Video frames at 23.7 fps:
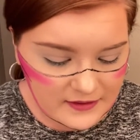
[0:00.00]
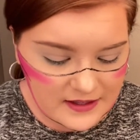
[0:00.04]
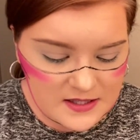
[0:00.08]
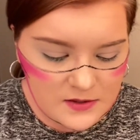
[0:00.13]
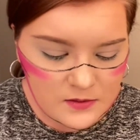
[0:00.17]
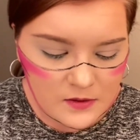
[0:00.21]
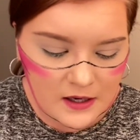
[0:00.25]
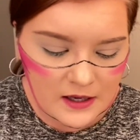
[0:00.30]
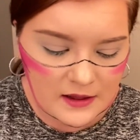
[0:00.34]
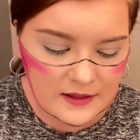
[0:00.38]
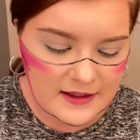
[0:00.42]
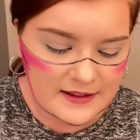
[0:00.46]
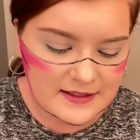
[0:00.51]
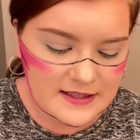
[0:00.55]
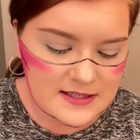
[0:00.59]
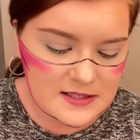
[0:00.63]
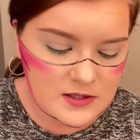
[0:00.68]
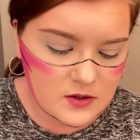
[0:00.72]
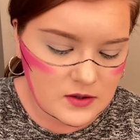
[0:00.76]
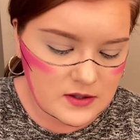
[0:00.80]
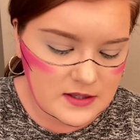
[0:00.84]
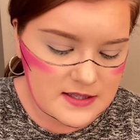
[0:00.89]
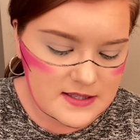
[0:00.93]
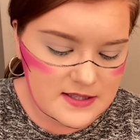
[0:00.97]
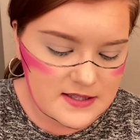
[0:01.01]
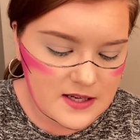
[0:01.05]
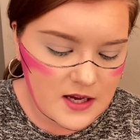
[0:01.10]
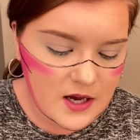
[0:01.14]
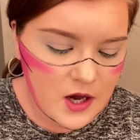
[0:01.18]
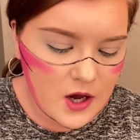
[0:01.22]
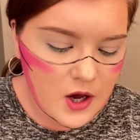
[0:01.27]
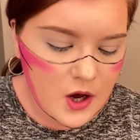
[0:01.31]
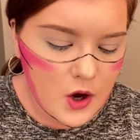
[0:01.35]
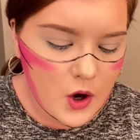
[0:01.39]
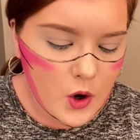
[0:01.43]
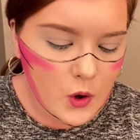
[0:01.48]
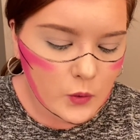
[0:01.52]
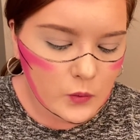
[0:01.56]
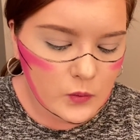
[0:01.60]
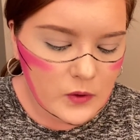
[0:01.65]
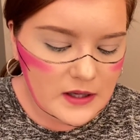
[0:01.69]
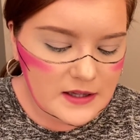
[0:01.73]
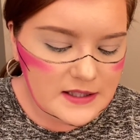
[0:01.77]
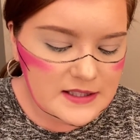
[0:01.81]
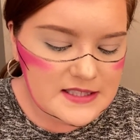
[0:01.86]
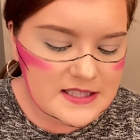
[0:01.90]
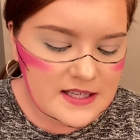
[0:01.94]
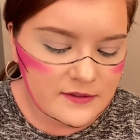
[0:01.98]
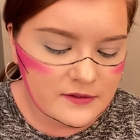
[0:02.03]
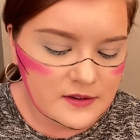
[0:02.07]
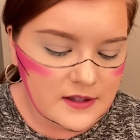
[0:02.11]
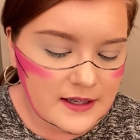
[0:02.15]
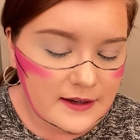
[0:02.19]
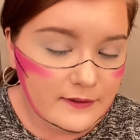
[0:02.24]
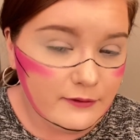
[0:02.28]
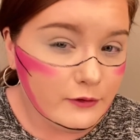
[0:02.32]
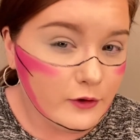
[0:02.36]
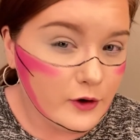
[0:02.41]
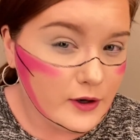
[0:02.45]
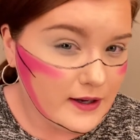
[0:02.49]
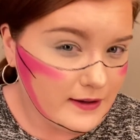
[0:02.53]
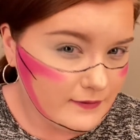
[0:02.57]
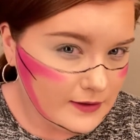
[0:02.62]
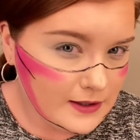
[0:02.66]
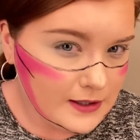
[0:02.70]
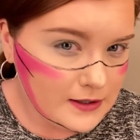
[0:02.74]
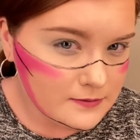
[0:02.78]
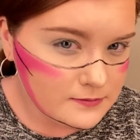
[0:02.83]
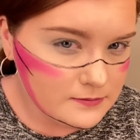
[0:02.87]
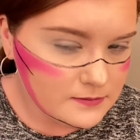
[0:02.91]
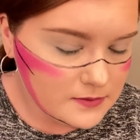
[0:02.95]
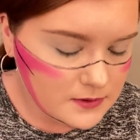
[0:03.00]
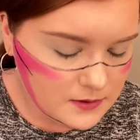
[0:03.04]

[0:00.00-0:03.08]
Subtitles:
That's what I like. This look is relatively forgiving.